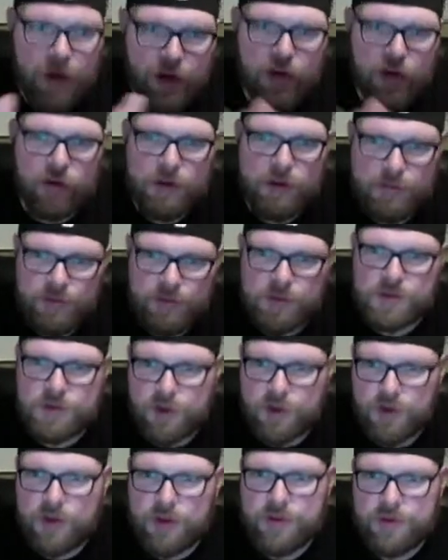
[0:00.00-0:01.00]
crypto's
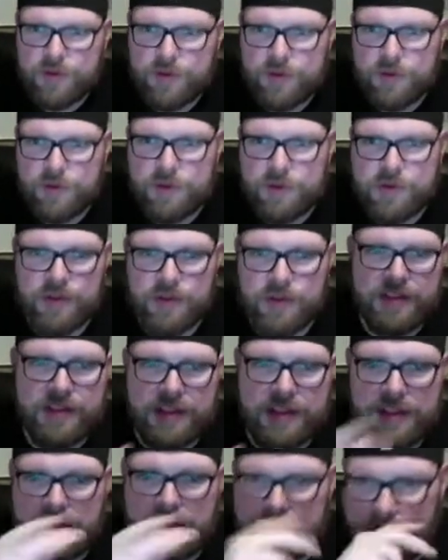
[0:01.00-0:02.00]
going to. So it's
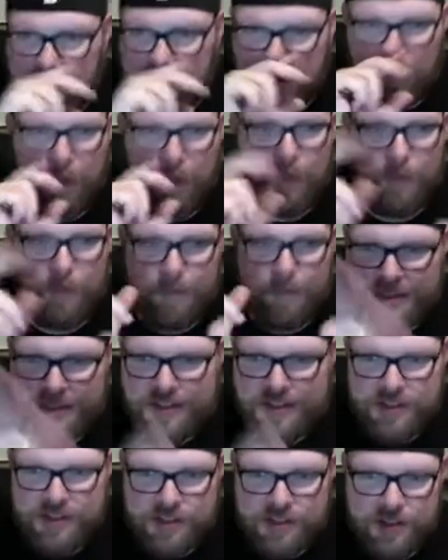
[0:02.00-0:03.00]
like, you know,
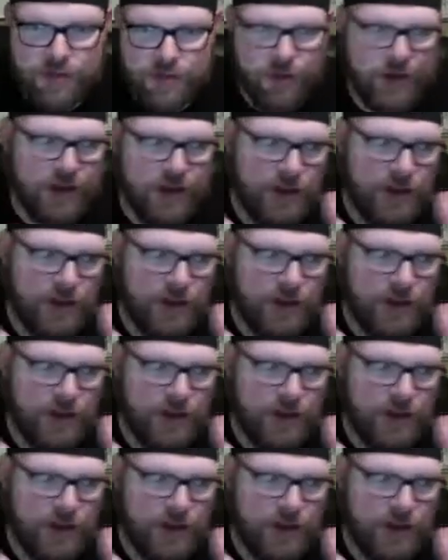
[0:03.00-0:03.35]
businesses run on